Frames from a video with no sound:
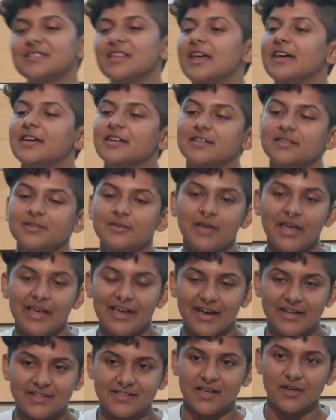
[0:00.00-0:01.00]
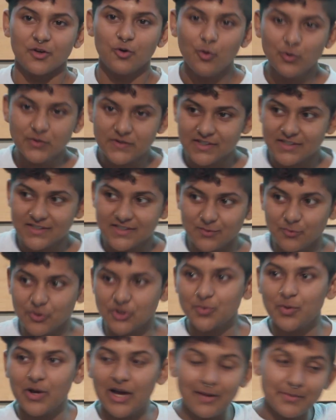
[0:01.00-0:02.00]
like AI psychosis,
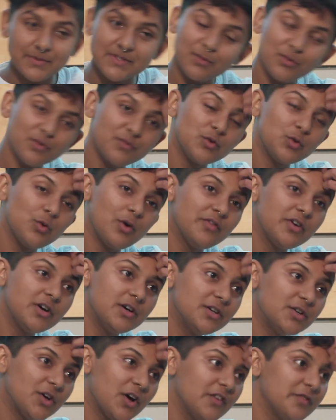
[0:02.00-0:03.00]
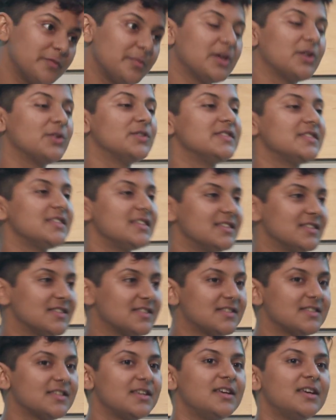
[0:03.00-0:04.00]
which perhaps some of you have heard of, because
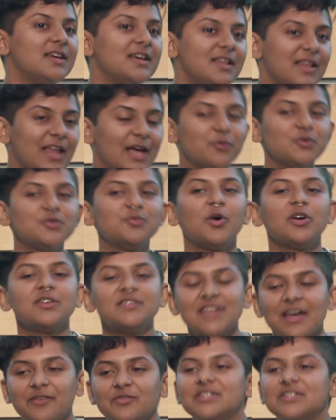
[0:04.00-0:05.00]
these language models have a